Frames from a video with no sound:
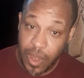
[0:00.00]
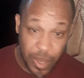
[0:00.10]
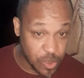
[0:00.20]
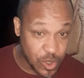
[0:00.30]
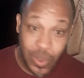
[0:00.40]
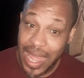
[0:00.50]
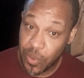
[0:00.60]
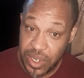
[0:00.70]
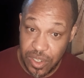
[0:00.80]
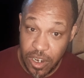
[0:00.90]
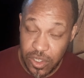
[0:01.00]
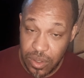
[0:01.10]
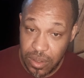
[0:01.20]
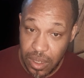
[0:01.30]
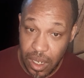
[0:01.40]
because we do a lot of research.
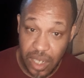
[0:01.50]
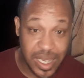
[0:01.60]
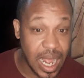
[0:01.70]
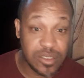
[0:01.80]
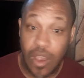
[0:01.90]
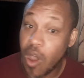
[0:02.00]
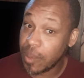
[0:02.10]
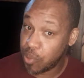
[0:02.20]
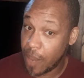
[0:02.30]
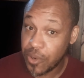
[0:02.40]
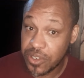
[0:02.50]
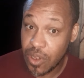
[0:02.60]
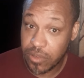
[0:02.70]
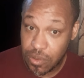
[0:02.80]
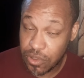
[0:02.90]
Uh, shout out to all the preppers
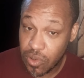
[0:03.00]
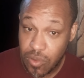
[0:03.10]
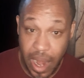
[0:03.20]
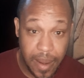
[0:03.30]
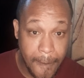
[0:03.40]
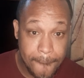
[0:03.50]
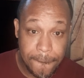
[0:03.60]
on YouTube, right?